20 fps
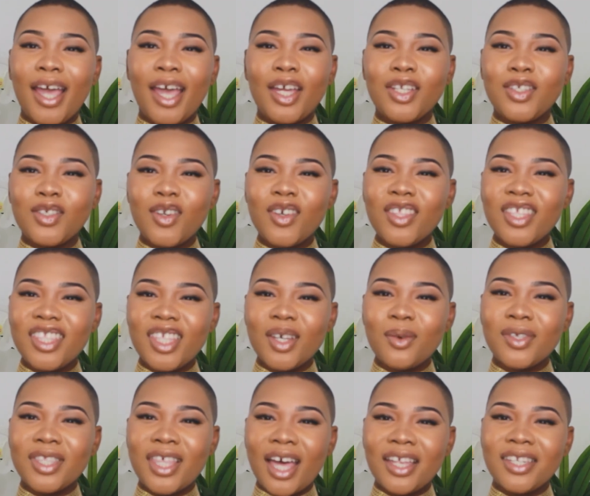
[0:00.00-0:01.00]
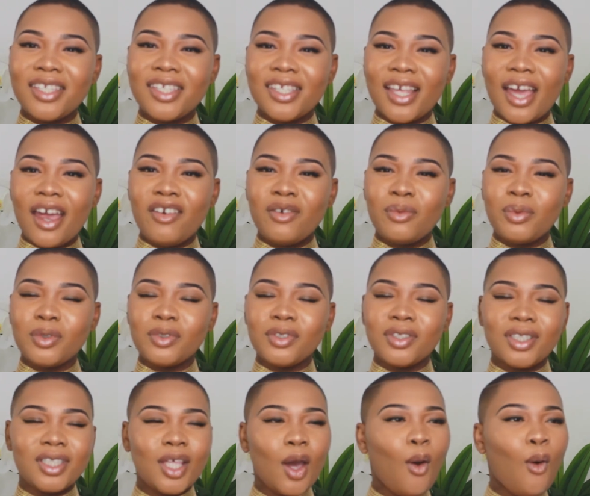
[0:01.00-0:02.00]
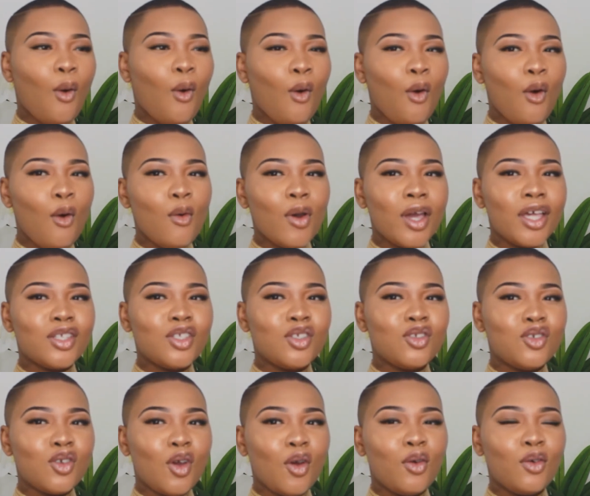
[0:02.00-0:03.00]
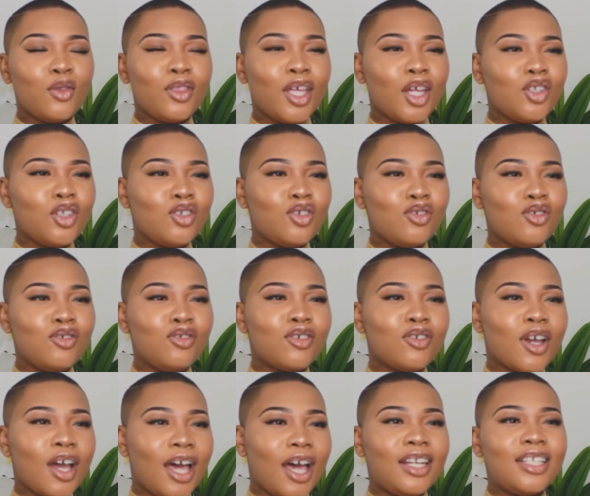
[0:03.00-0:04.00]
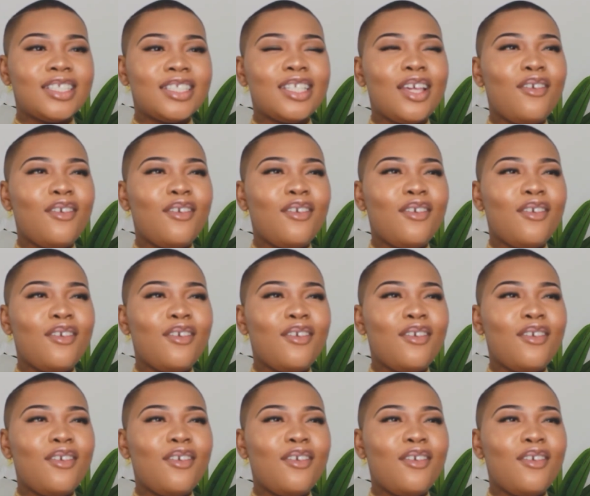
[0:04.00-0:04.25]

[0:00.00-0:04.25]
And you know the thing with undesirables, they always show their true colors.